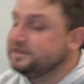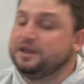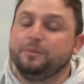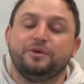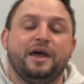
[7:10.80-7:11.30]
the
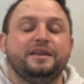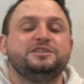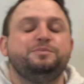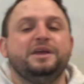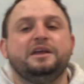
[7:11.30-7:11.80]
number that is
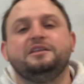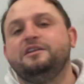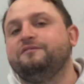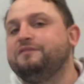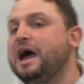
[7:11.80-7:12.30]
being
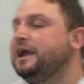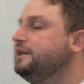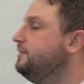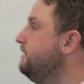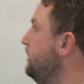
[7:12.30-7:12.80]

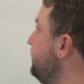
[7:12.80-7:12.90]
divided there.